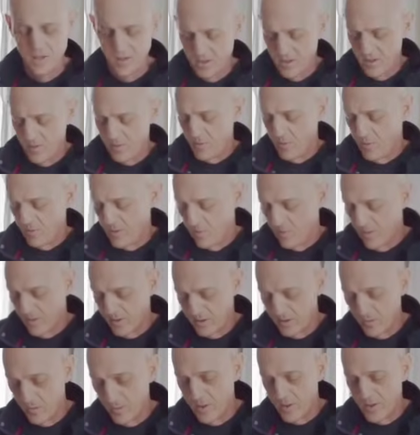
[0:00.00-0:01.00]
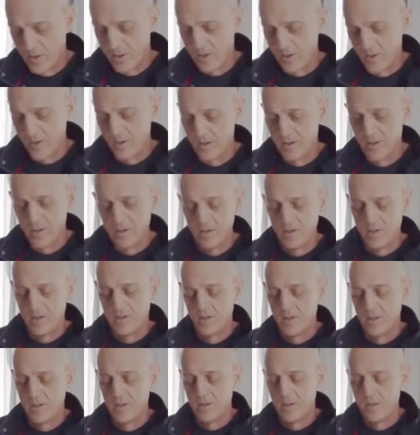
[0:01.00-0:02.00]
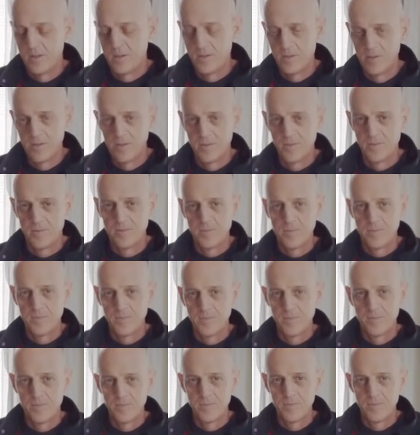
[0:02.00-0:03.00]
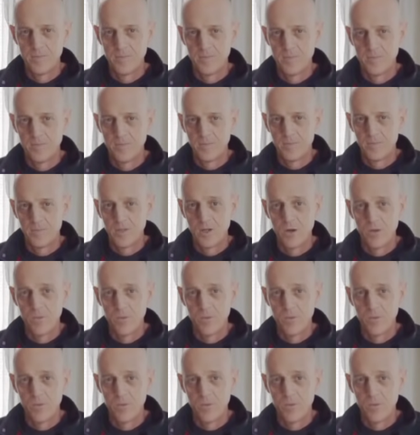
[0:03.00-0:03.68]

Tell me when you want to, want to start. I don't care. You can start like.